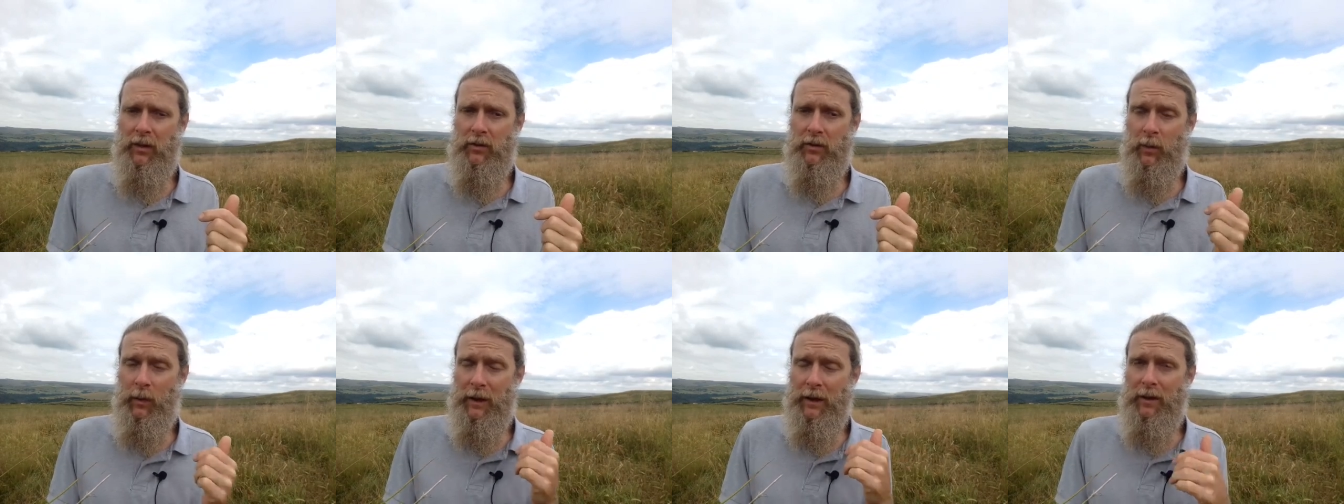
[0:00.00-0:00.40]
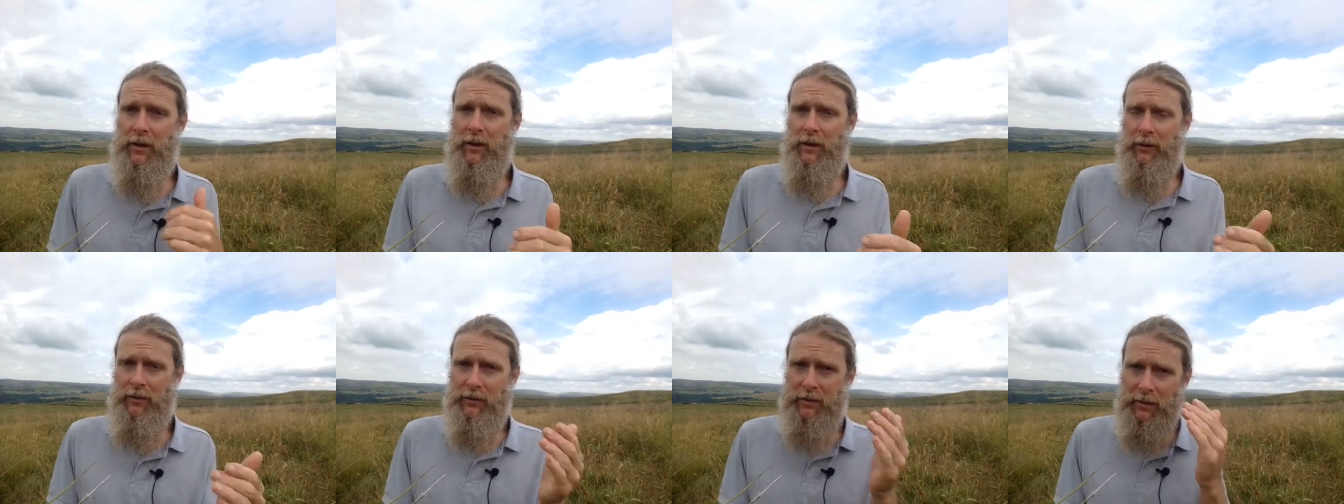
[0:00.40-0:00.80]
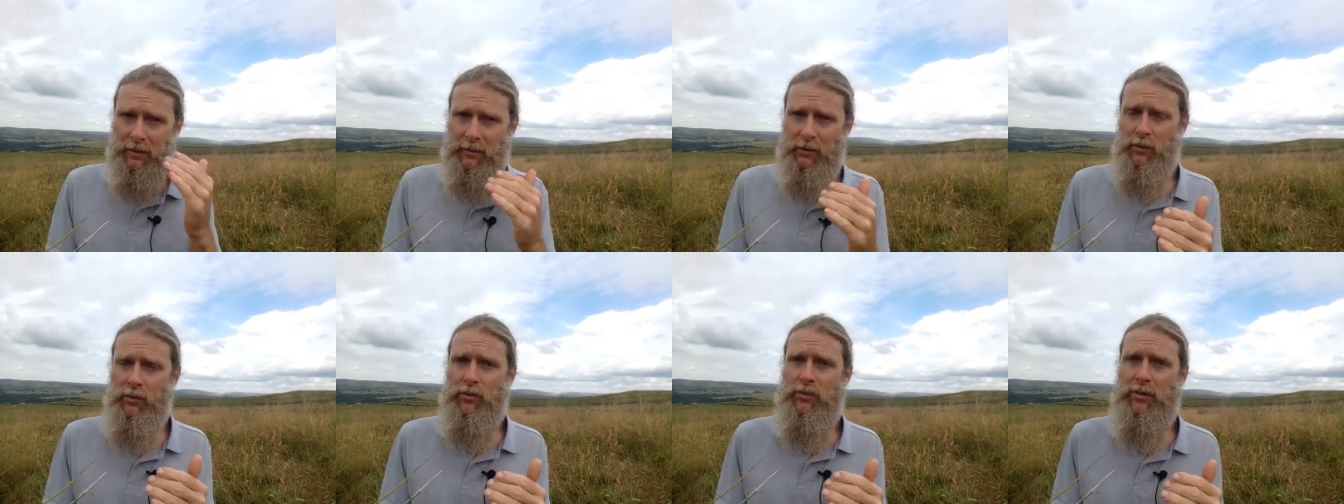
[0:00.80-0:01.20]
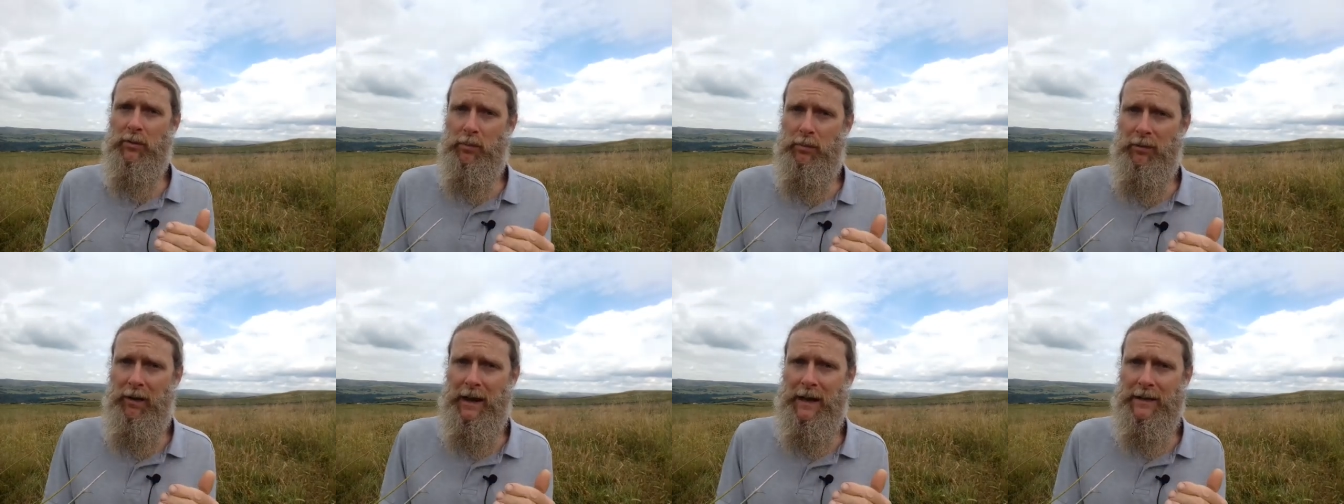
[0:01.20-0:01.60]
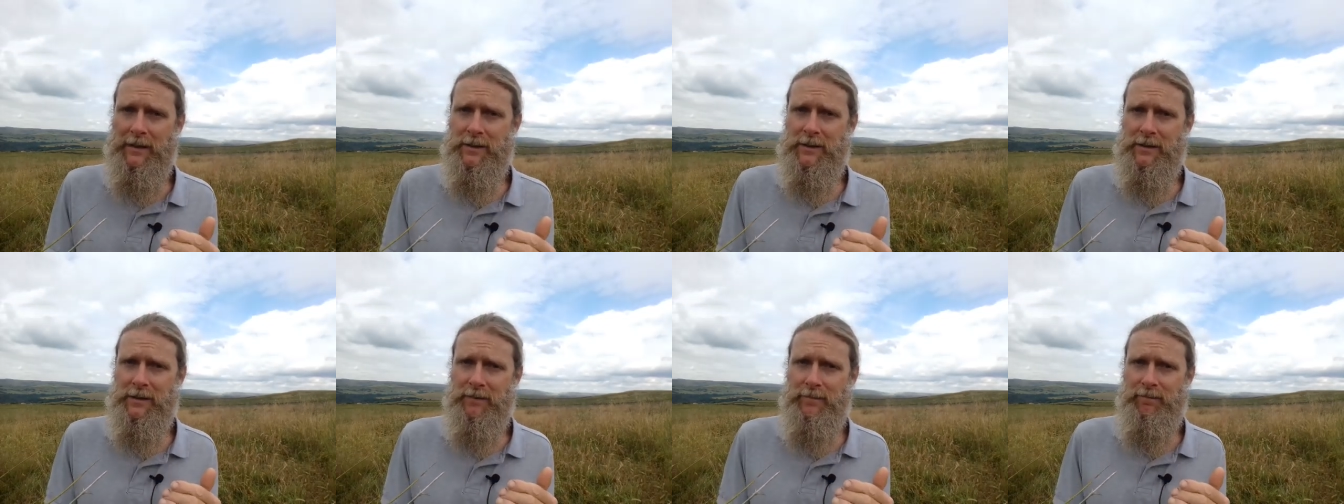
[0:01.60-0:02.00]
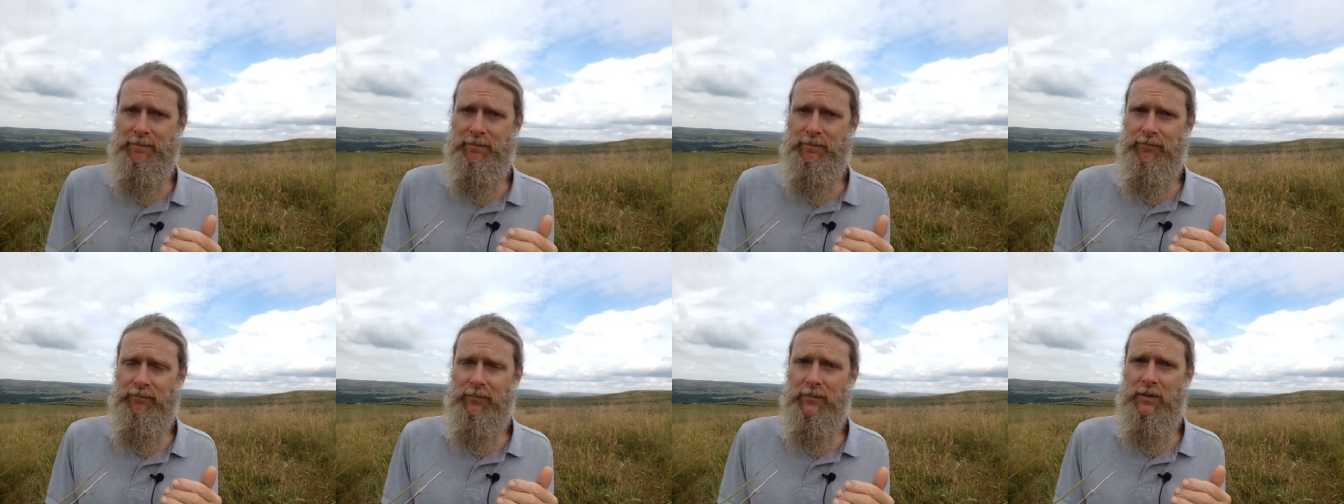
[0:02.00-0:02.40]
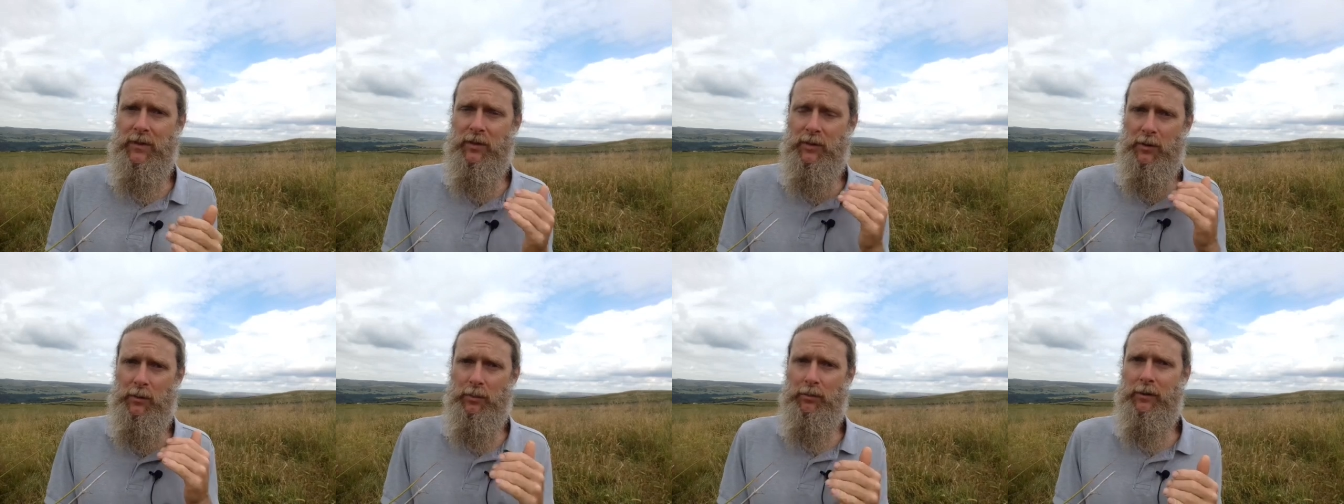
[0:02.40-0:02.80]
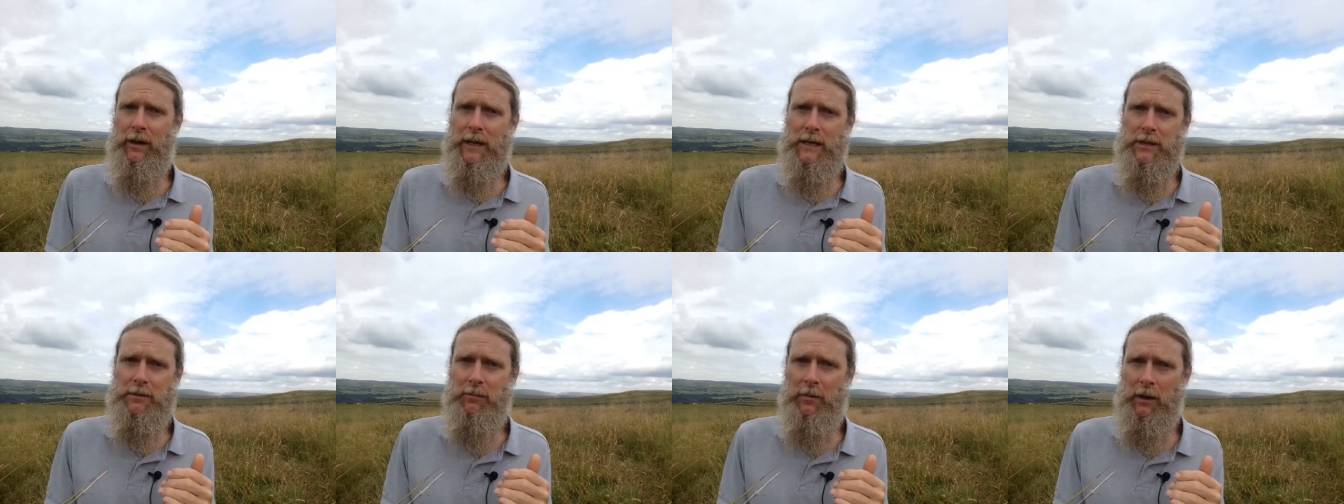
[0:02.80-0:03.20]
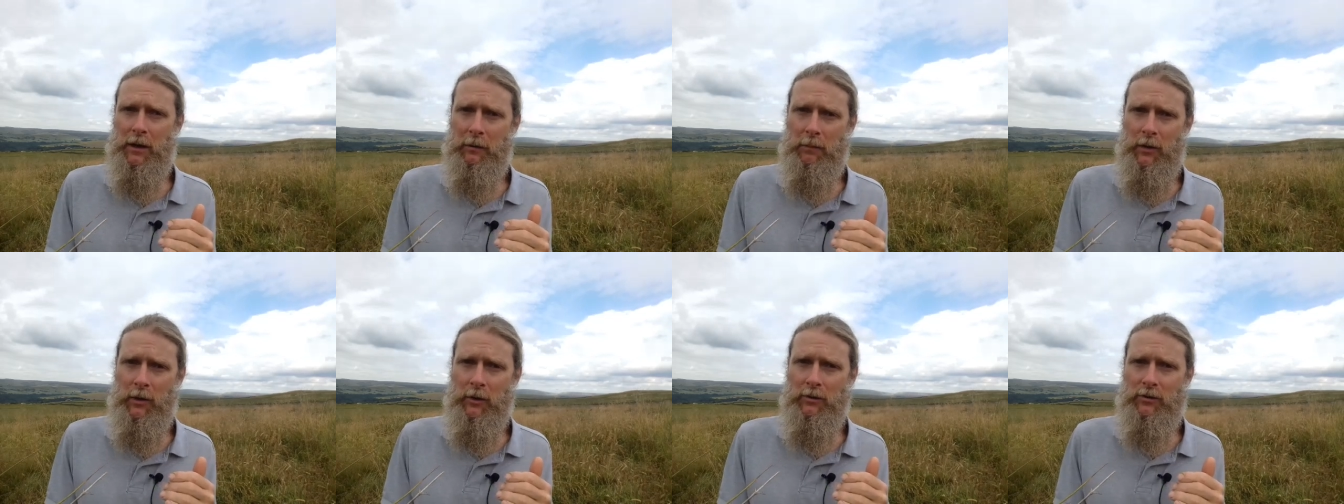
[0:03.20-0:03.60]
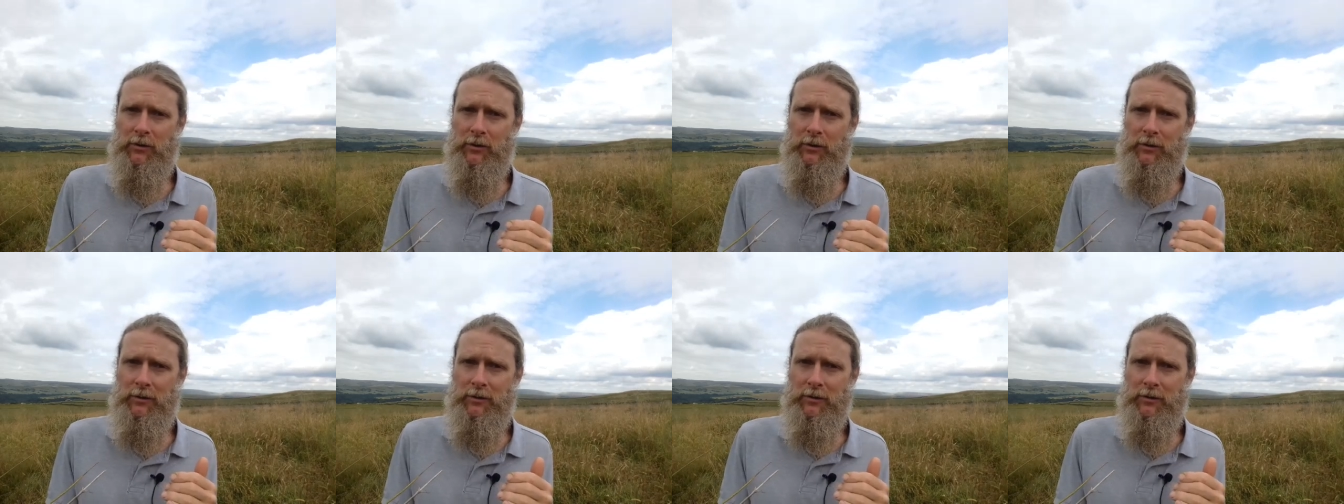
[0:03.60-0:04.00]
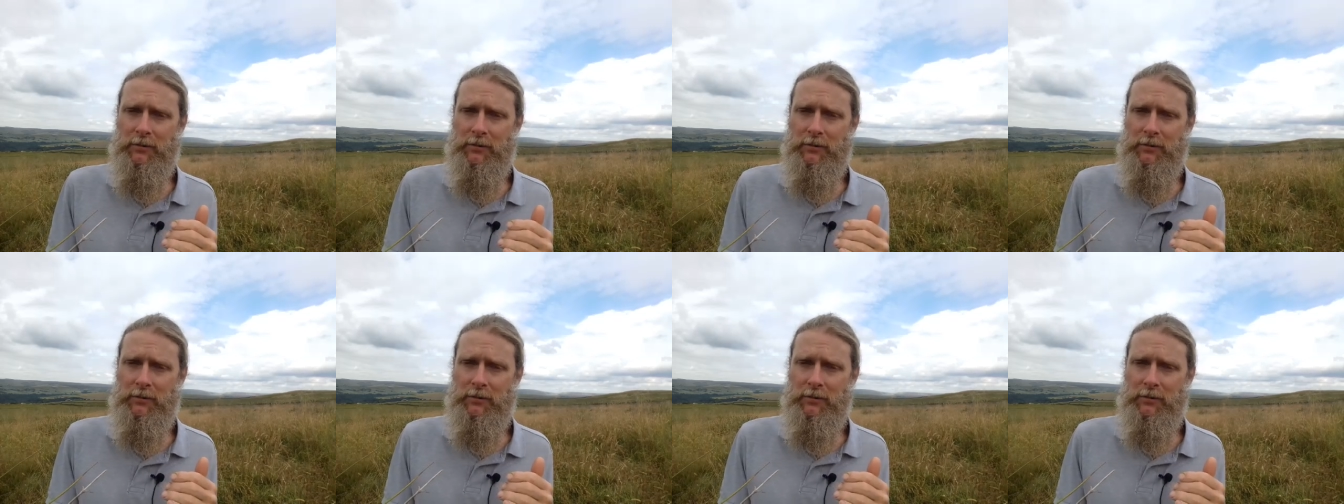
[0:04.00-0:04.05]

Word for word: So I learnt to suppress, to suppress my emotions.